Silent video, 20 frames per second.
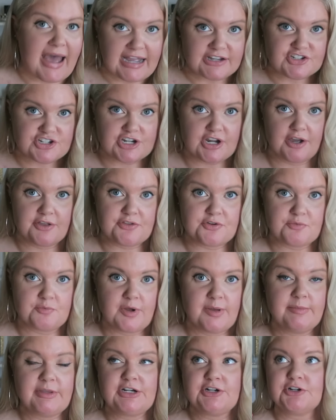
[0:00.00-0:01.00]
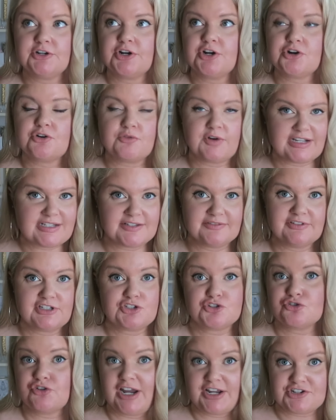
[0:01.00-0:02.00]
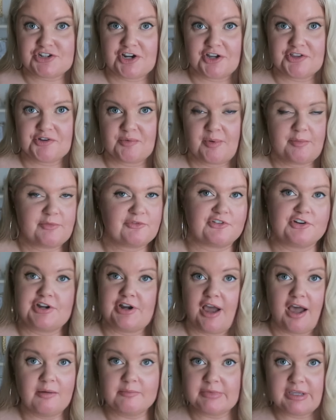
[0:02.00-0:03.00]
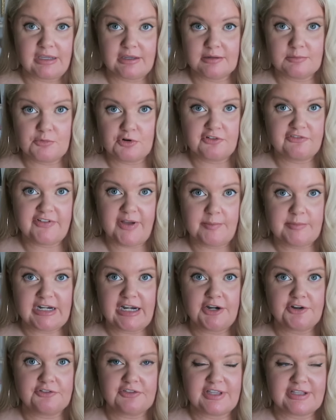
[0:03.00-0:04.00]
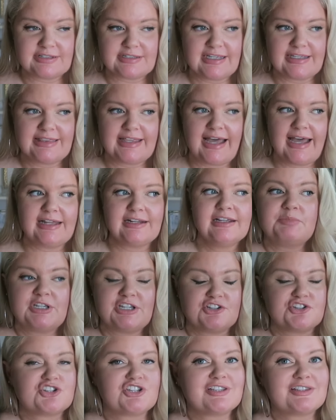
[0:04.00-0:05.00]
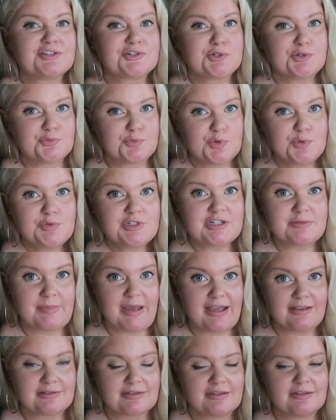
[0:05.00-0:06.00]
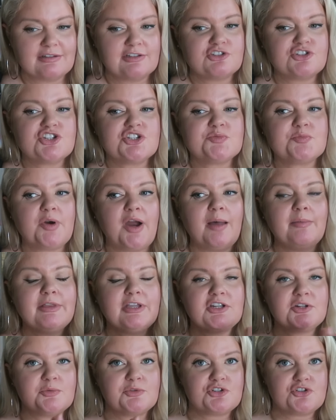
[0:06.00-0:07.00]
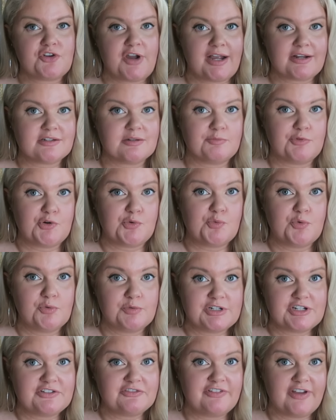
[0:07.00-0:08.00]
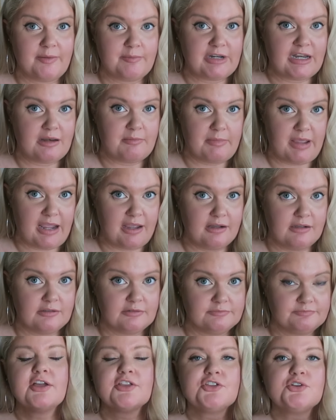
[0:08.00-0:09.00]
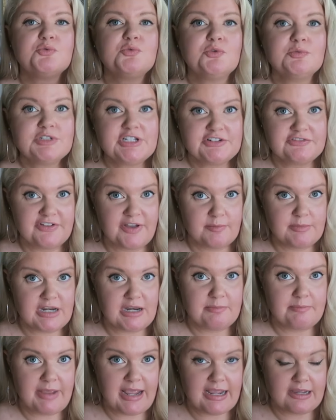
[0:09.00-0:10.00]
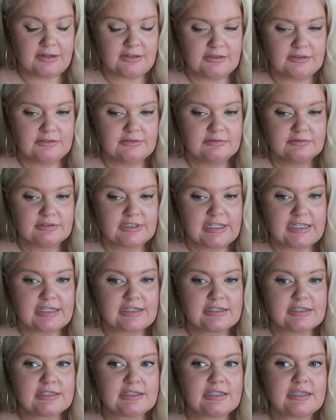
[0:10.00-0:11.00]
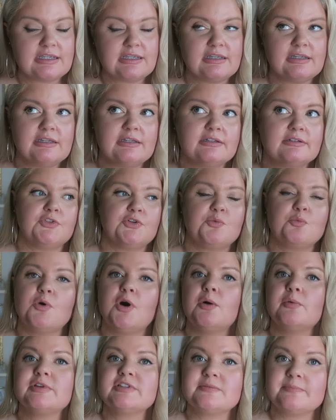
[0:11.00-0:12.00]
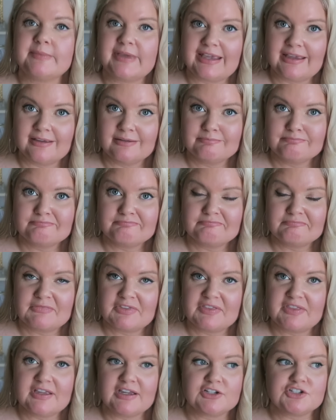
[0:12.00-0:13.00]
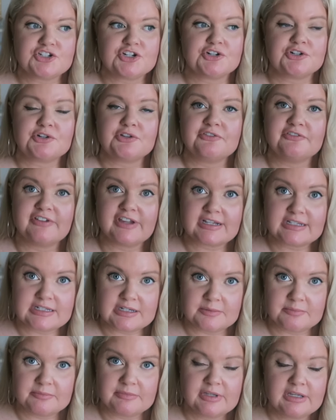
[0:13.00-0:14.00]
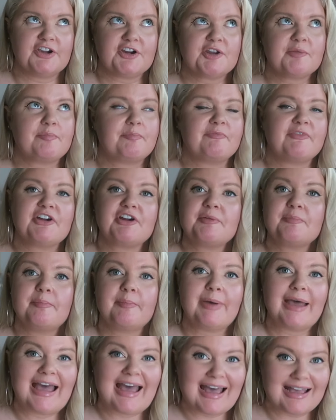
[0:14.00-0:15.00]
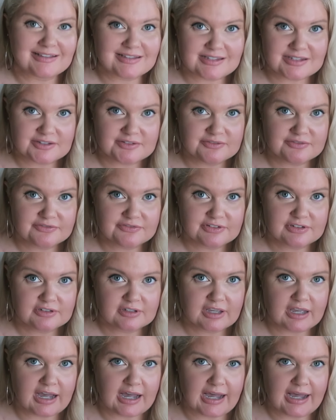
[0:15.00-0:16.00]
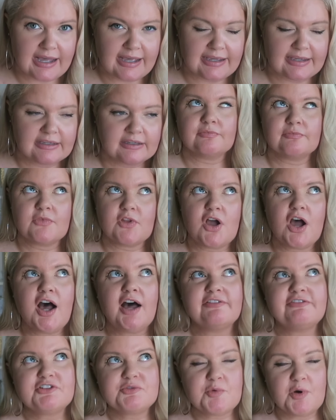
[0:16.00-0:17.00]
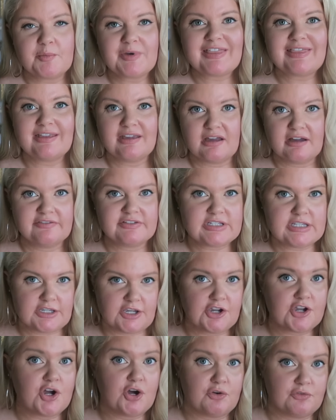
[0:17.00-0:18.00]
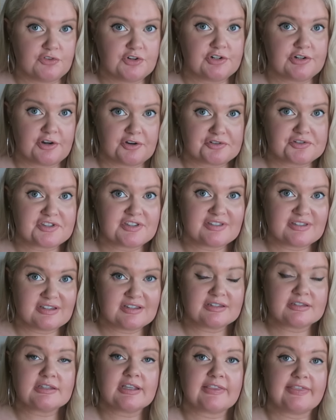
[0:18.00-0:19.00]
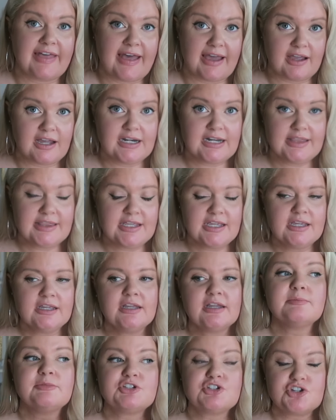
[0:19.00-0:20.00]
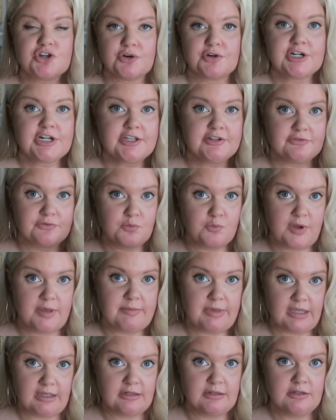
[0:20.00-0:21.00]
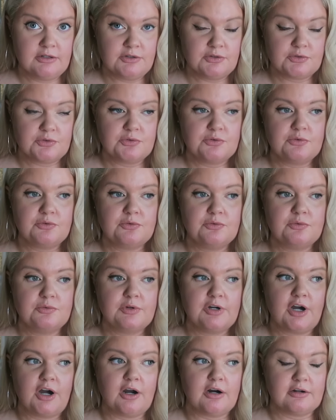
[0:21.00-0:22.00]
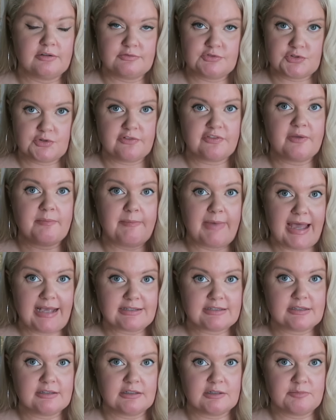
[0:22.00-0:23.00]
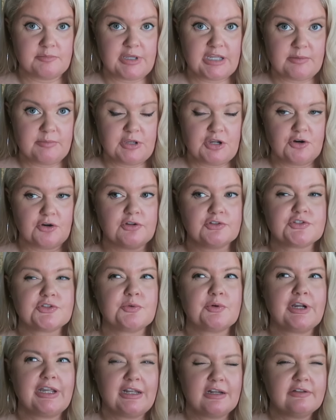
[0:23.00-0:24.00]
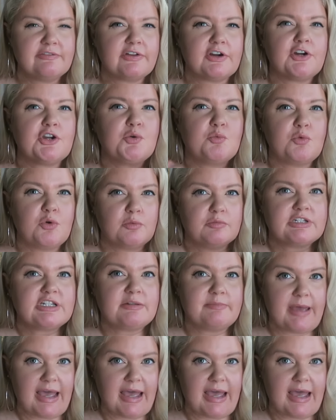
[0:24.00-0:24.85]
bashing other women or aggressively trashing other women for not being more feminine or things like that, because she's in her wounded masculine, she's probably going to attract a more wounded feminine male. The wounded feminine male is the woe is me, the eternal victim, very, very passive guy. Often what we think of as like a covert narcissist, like that kind of thing. The majority of women who are sort of the masculine pick-me girls who are in a very wounded